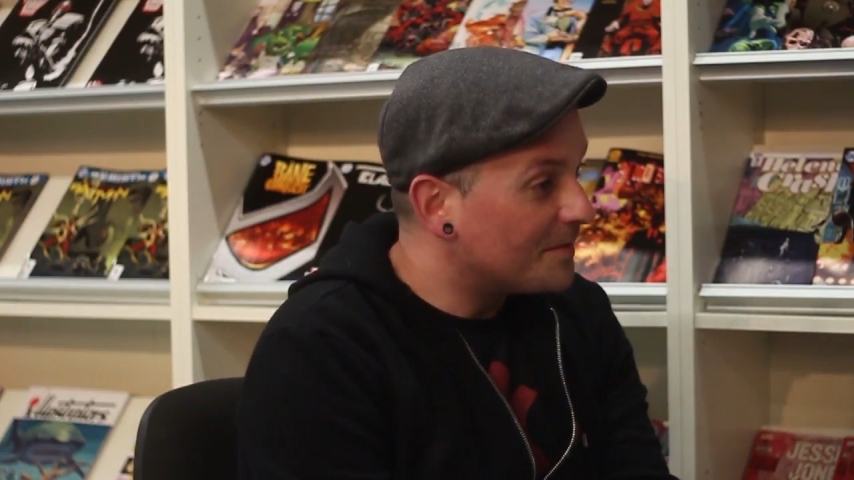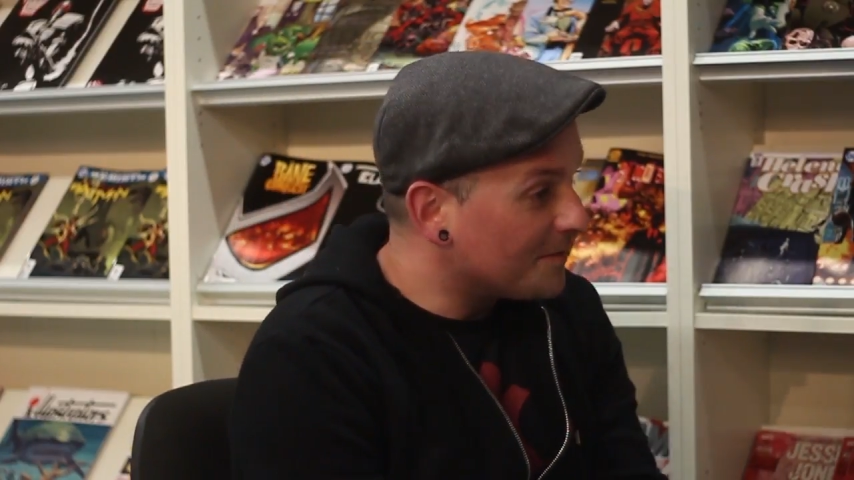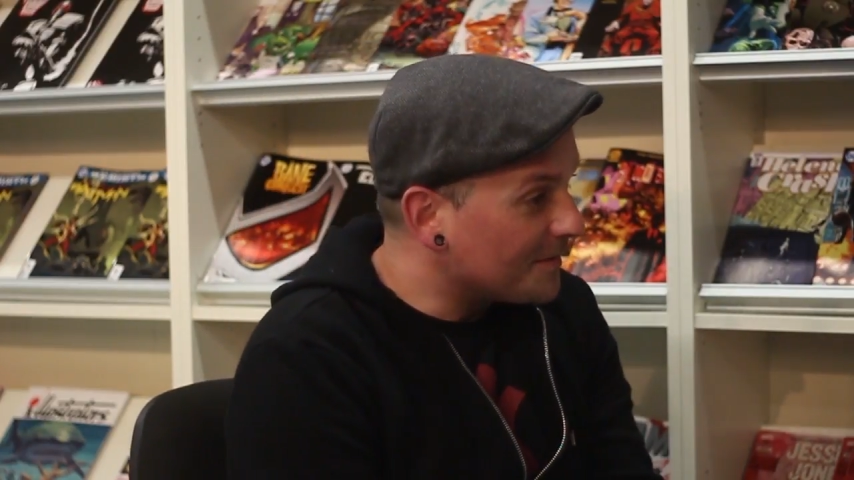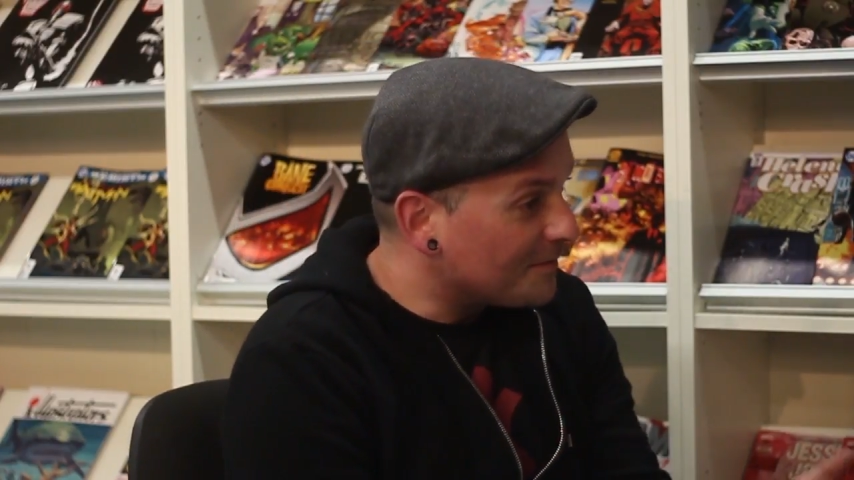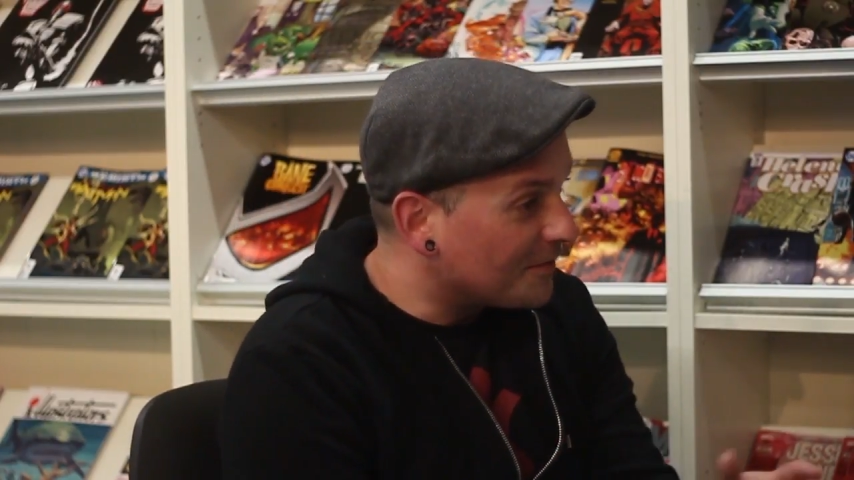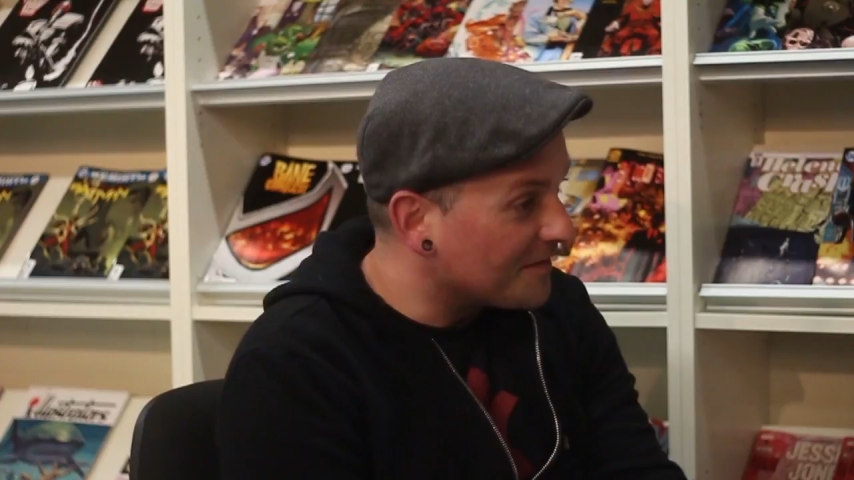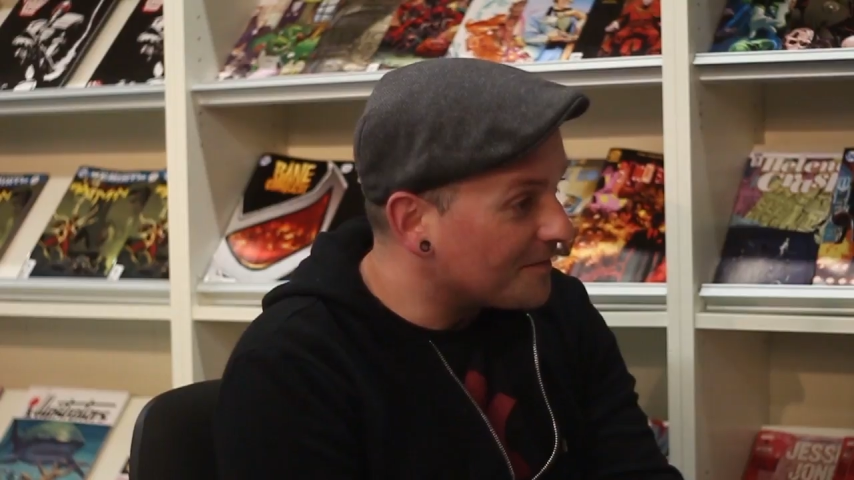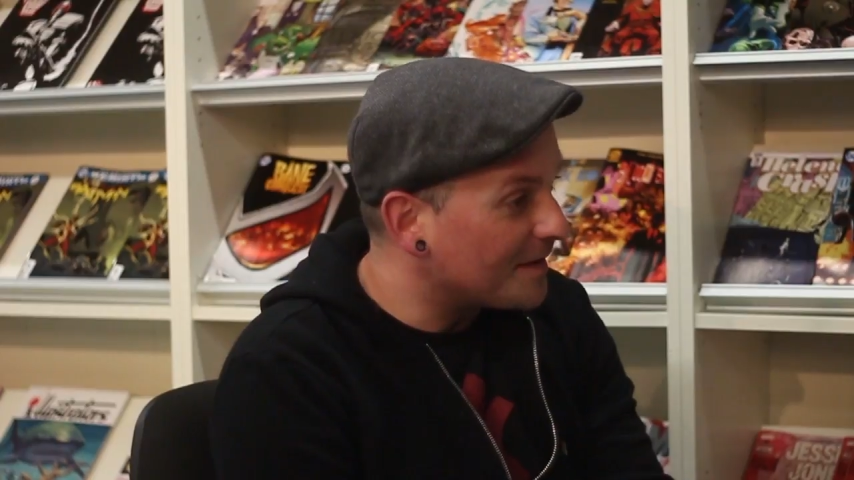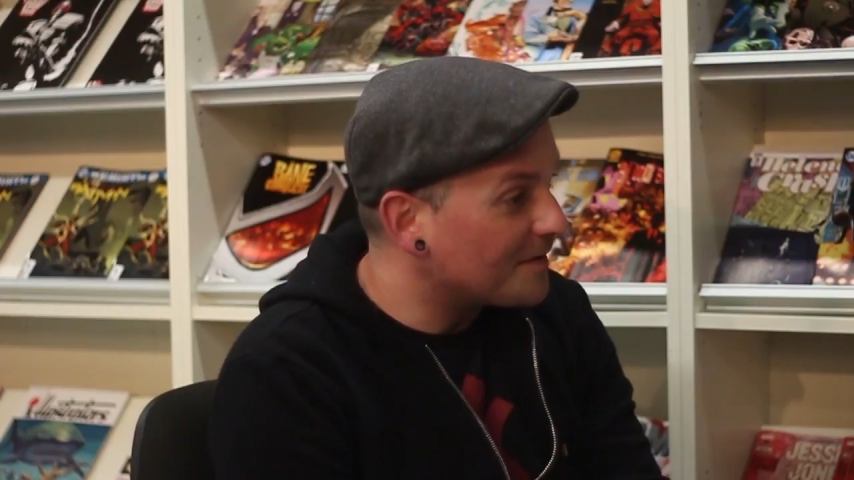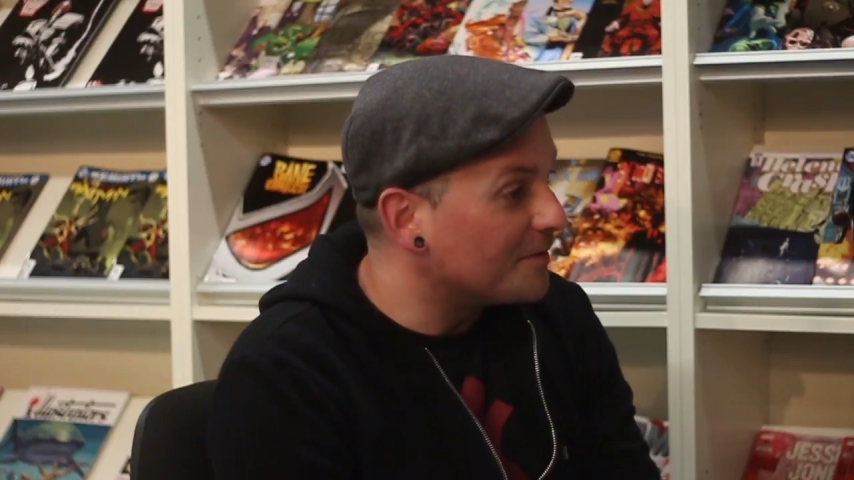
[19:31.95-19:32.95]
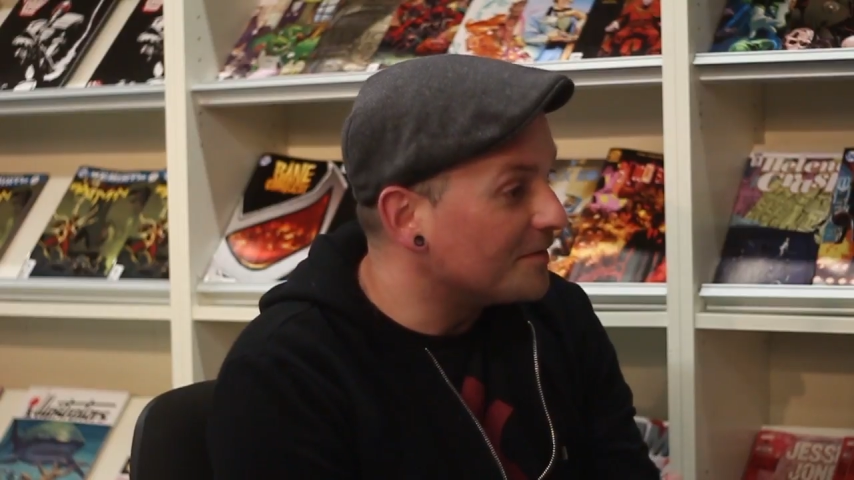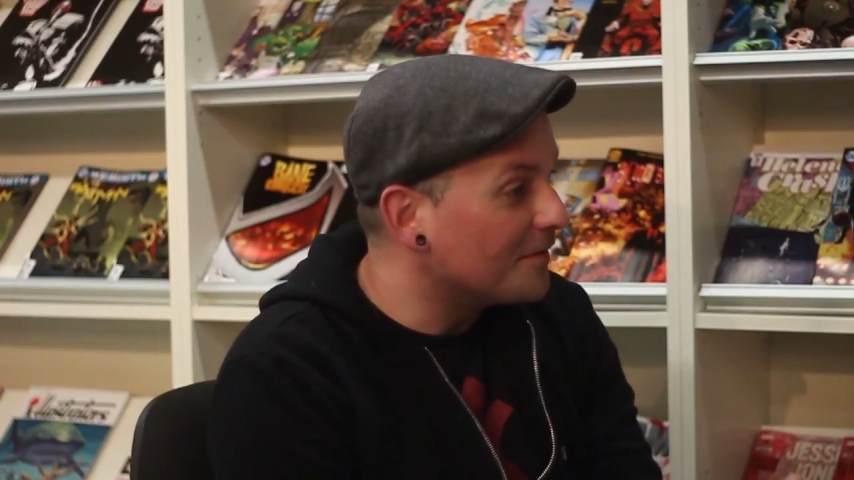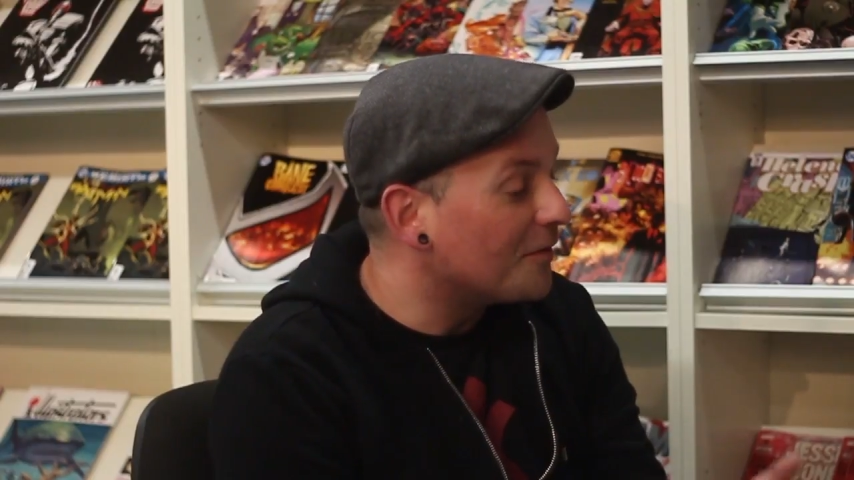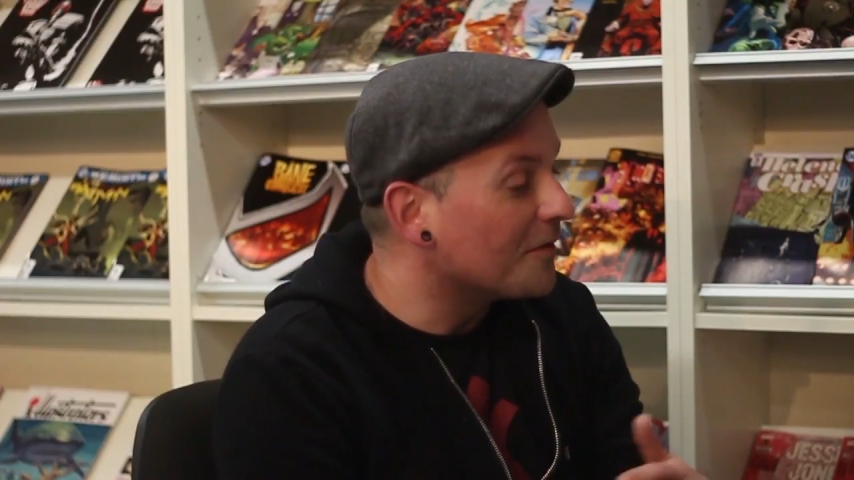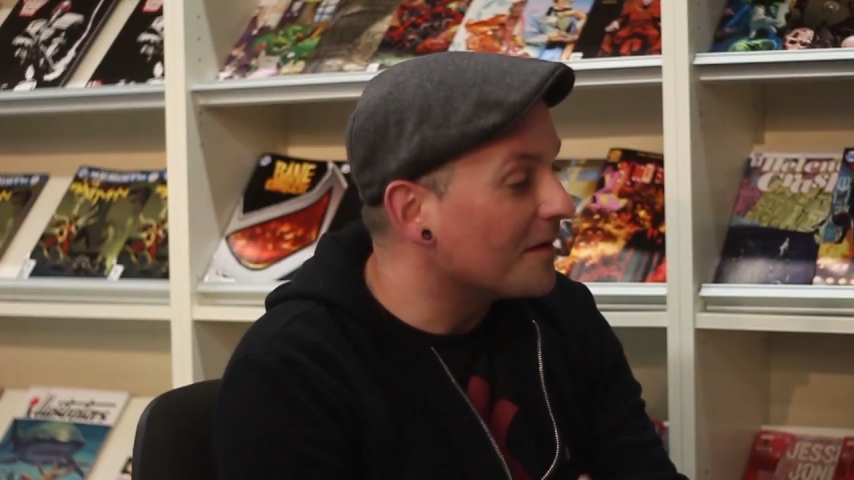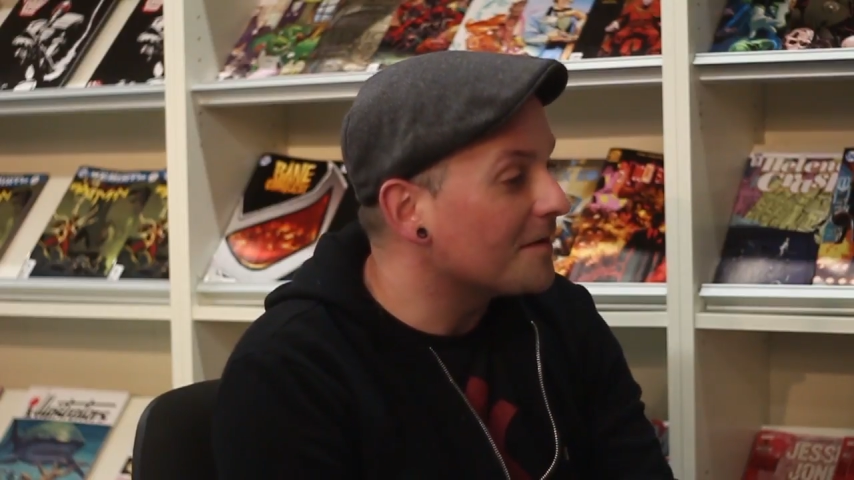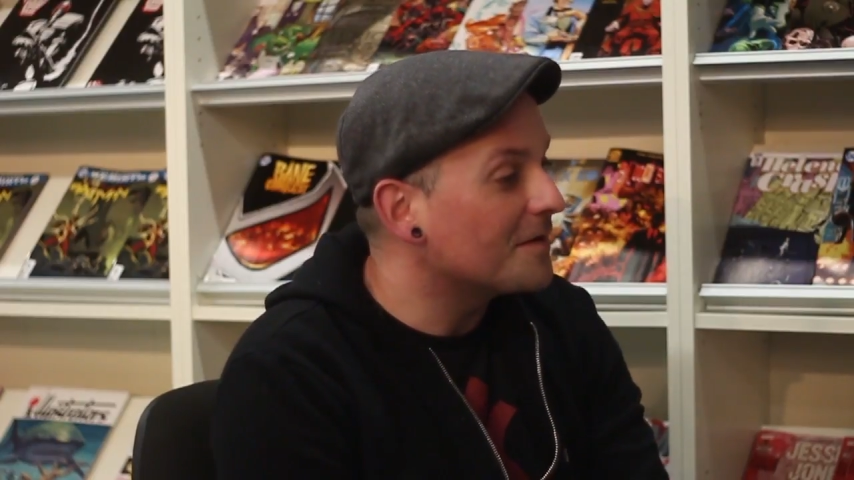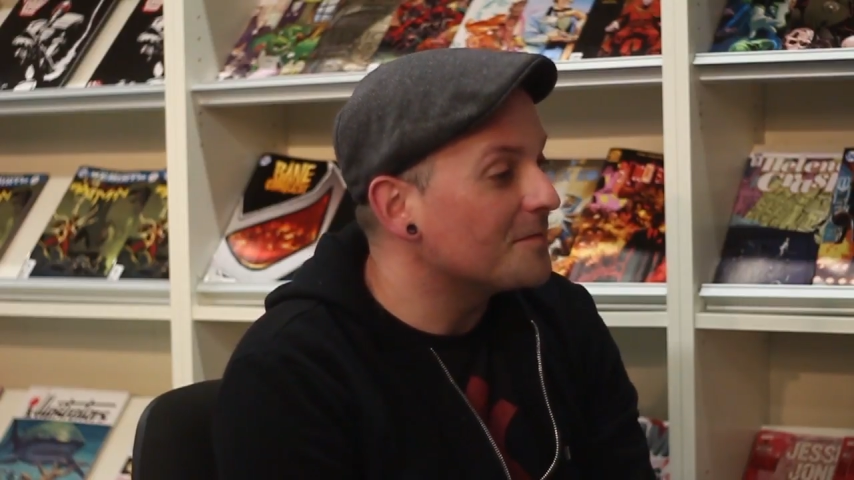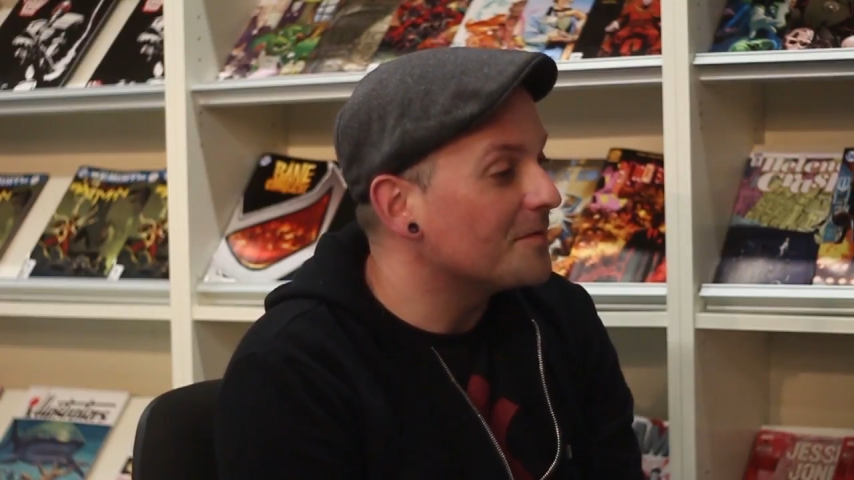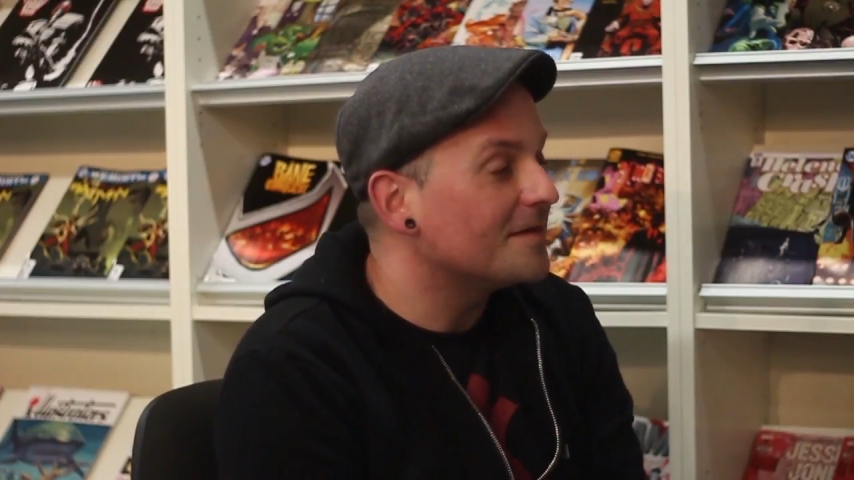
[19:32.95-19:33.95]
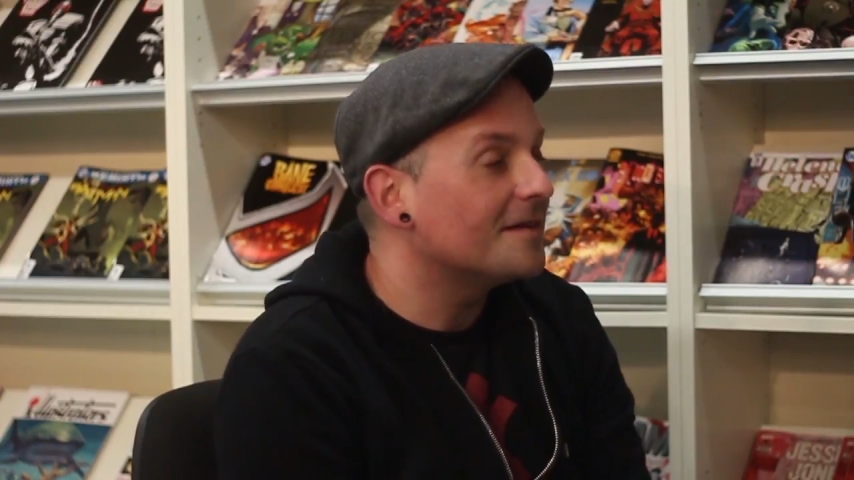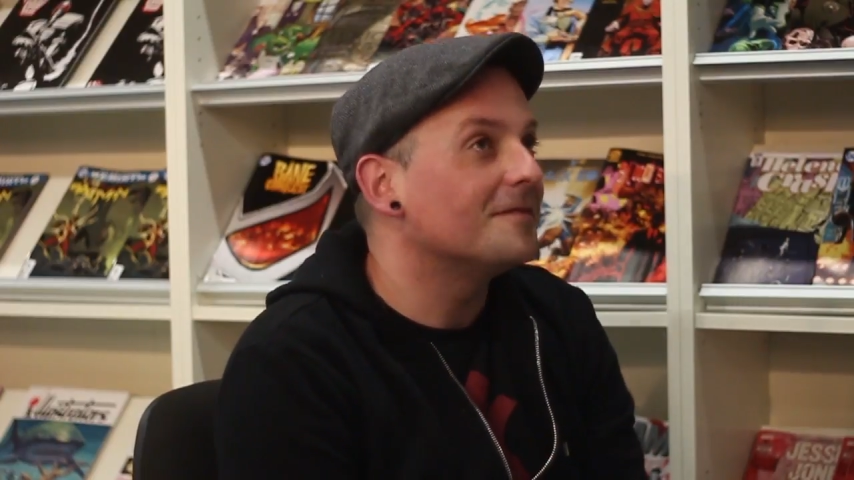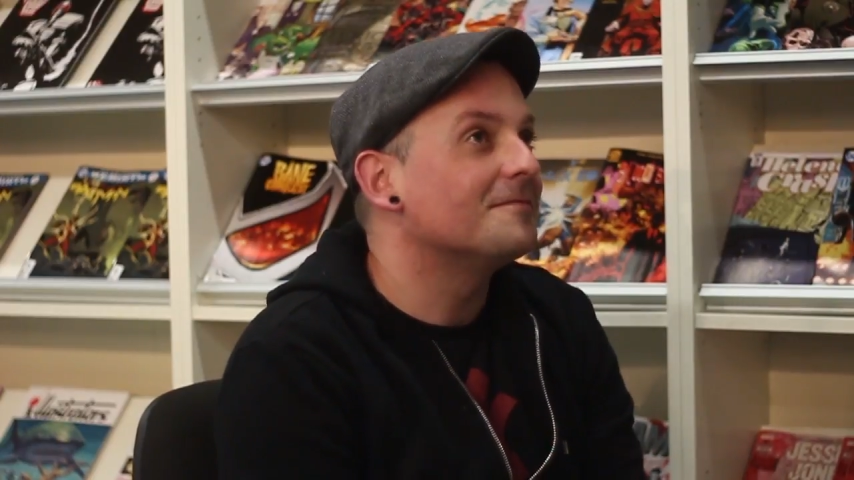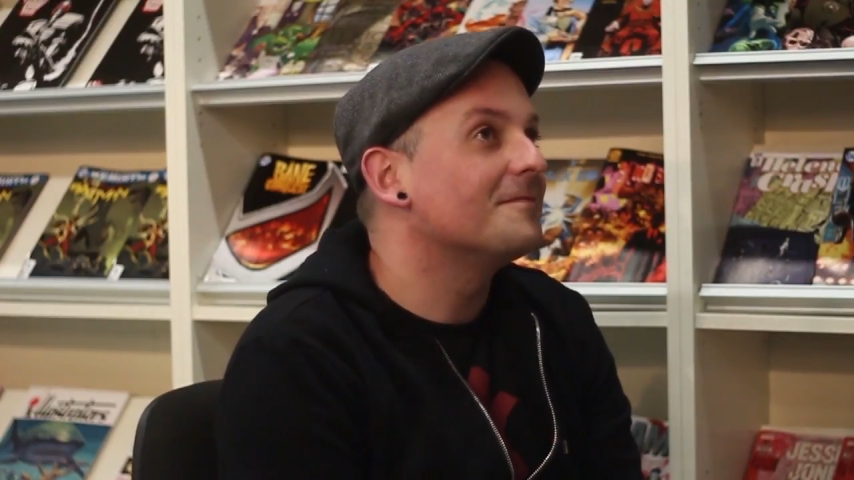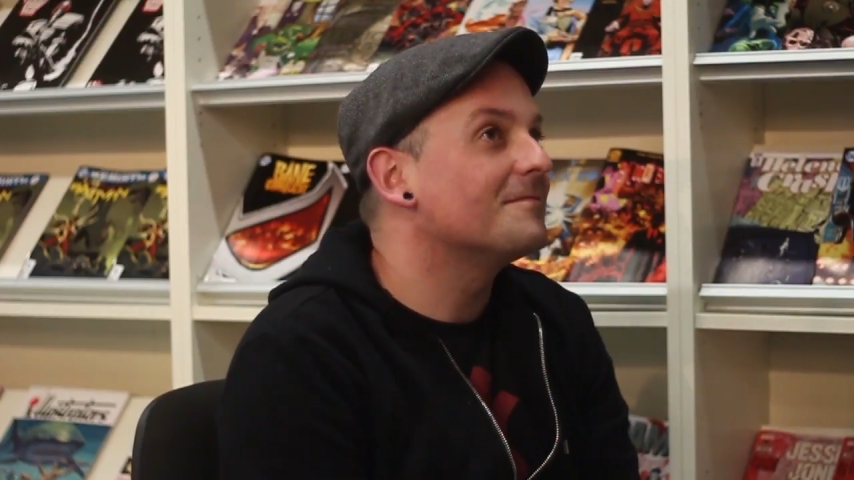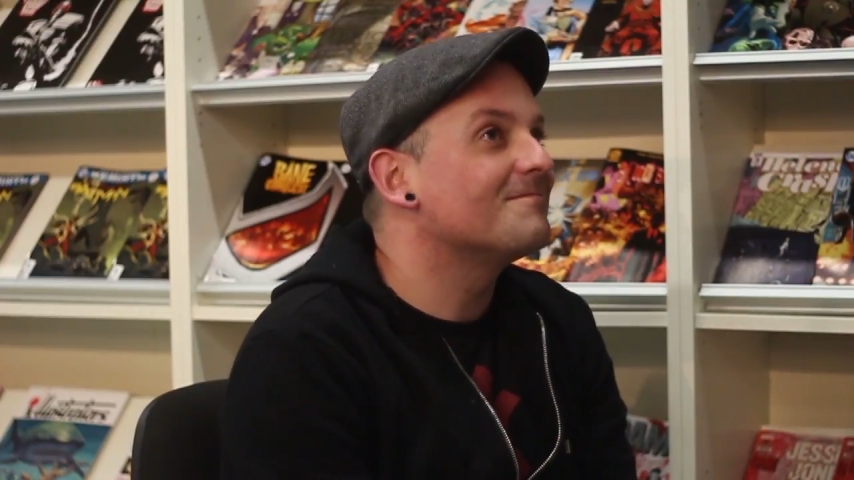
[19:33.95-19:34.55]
becoming more respectable, or are you know?